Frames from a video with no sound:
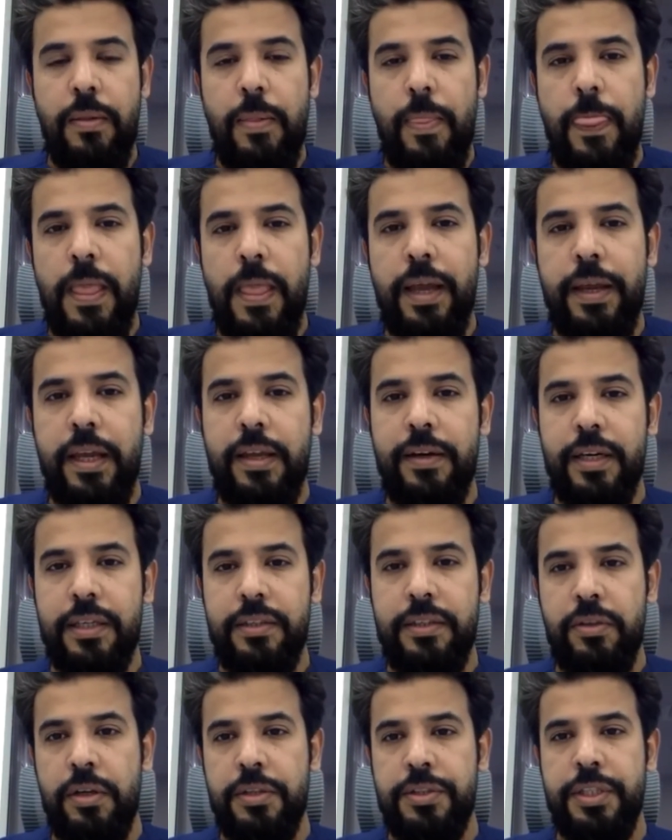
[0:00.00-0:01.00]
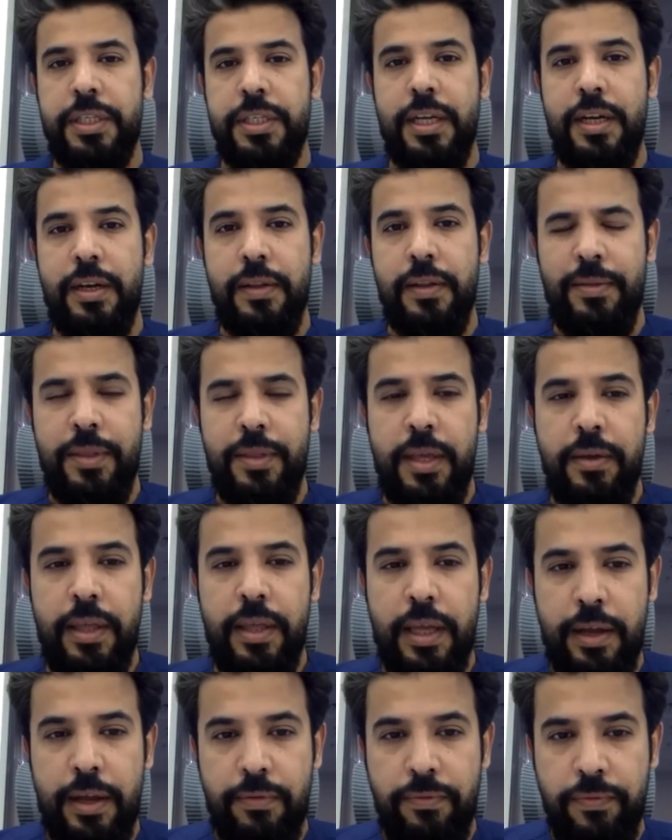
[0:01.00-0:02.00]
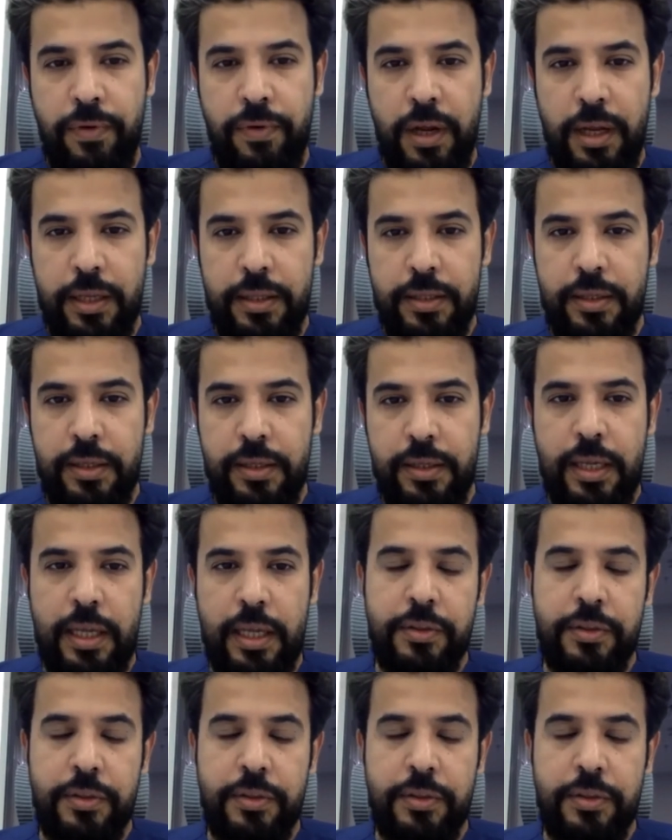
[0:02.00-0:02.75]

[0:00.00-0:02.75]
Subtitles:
Again, radiological, they are finding,